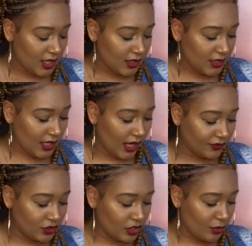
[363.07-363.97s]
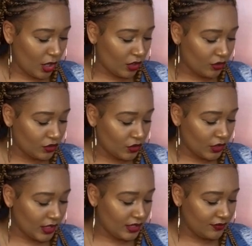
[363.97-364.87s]
The day after tomorrow,
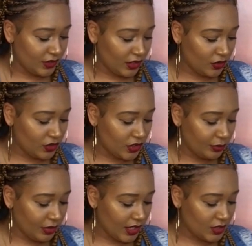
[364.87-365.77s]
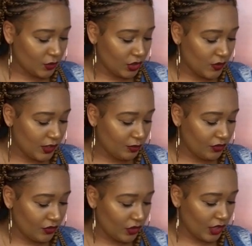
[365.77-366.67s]
toward evening, go to the place where you hid
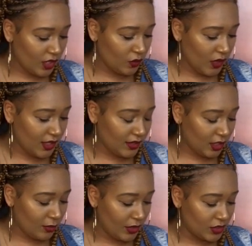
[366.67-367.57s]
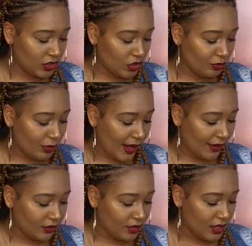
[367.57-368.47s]
before and wait there by the stone
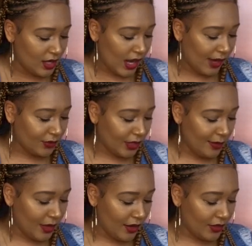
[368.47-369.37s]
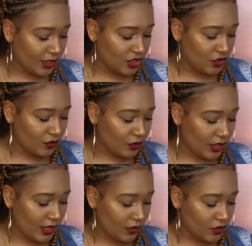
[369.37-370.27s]
pile. I will come out and shoot
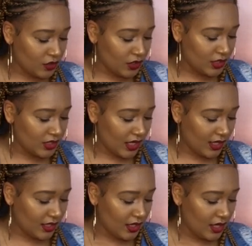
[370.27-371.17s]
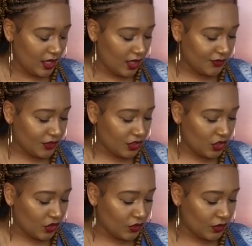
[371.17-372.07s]
3 arrows to the side of the
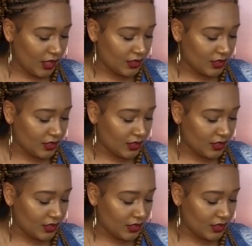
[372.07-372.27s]
stone